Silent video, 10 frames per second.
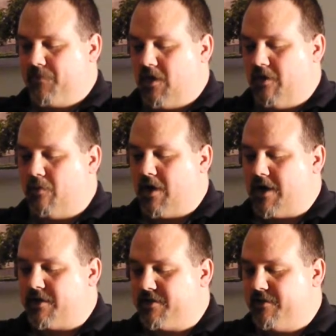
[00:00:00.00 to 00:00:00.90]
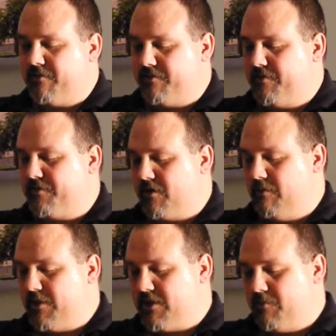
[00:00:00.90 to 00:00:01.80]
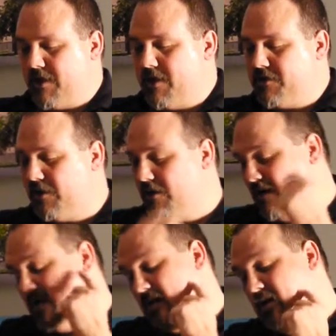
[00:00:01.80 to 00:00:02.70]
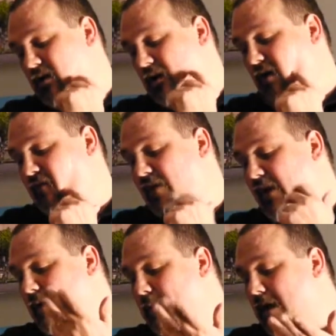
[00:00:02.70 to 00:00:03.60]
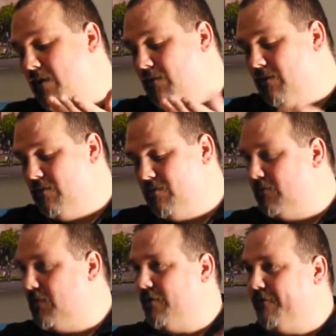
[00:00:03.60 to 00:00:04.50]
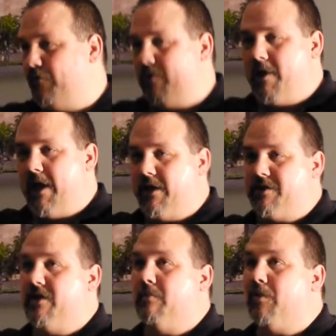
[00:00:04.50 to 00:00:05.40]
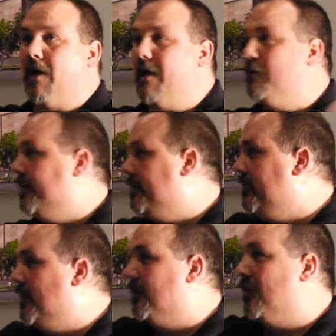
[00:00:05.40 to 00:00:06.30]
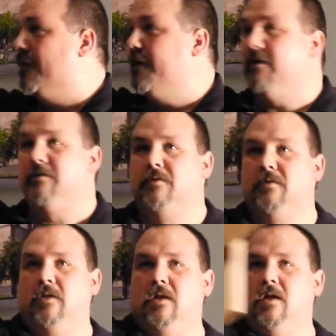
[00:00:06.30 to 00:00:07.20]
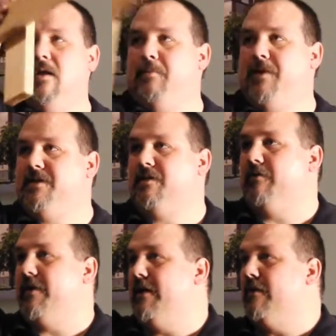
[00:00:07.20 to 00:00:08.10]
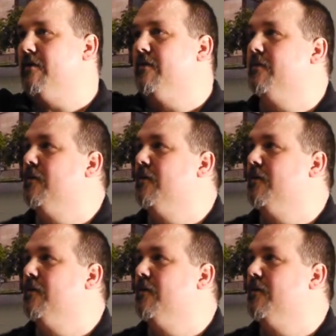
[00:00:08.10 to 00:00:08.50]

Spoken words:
Otherwise, there's going to be some tension. And if you think about a 4x8 sheet of plywood, all these pieces over here,